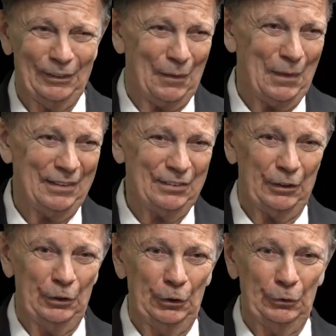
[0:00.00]
I watch the
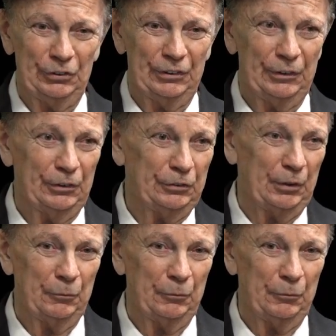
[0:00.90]
news and there's some